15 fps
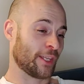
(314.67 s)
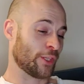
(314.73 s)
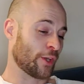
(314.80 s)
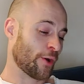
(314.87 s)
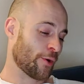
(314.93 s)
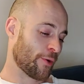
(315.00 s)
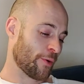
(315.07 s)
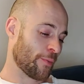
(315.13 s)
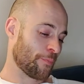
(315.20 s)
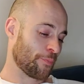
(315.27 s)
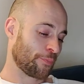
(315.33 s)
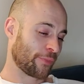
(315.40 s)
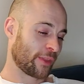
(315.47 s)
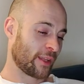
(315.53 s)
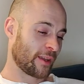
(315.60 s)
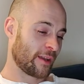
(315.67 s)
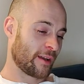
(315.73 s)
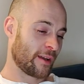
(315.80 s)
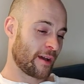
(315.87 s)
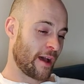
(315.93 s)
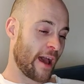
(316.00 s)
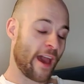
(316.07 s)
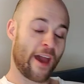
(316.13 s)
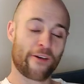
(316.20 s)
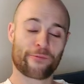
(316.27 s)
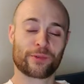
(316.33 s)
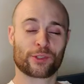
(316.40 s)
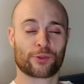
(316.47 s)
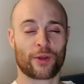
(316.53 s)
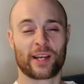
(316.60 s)
You know, I
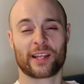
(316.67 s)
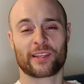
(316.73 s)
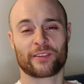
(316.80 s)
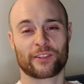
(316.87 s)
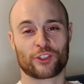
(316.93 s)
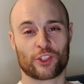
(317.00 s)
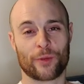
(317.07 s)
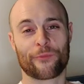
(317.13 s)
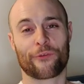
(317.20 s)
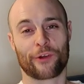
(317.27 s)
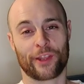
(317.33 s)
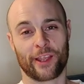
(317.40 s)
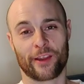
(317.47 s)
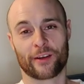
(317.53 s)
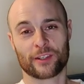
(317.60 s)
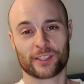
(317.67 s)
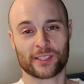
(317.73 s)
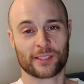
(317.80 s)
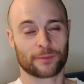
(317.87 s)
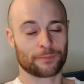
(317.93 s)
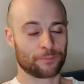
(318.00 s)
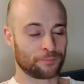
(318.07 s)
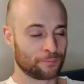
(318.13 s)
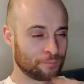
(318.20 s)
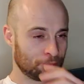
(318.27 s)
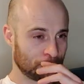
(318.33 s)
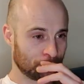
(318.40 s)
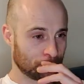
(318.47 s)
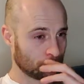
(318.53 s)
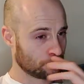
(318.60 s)
have been training in the gym for years,
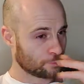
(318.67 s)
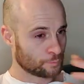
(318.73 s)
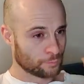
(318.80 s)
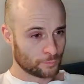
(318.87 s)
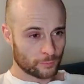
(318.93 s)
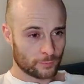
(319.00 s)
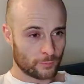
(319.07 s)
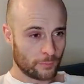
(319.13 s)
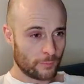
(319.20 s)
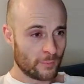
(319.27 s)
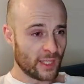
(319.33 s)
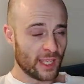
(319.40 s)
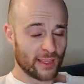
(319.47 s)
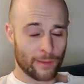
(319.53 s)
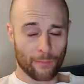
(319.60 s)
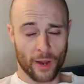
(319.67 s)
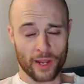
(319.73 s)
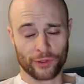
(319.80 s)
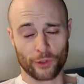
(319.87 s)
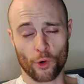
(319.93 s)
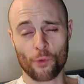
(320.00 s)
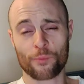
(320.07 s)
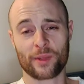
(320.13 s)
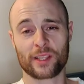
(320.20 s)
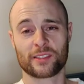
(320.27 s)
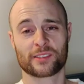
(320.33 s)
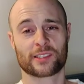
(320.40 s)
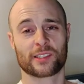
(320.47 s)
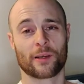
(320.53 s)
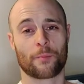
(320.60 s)
and I'm by no
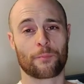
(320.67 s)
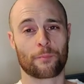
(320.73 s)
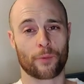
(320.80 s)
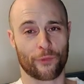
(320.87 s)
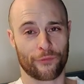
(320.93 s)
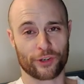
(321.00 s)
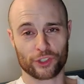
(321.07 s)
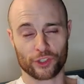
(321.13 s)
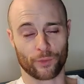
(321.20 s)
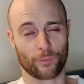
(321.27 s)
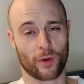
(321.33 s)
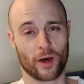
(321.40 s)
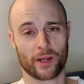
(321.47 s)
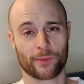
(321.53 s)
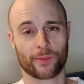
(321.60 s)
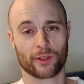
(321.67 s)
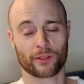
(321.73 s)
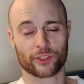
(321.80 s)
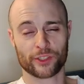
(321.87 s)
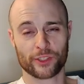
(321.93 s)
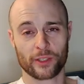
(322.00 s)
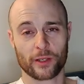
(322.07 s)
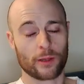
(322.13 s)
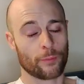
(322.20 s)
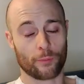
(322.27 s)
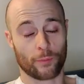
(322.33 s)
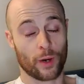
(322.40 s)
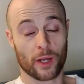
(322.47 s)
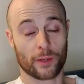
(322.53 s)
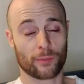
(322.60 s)
means a professional
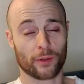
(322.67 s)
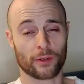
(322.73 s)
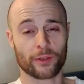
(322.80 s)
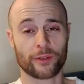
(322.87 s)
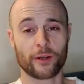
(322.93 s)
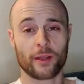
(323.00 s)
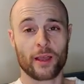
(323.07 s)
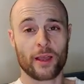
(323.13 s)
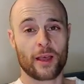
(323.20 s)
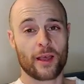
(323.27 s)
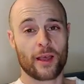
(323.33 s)
bodybuilder,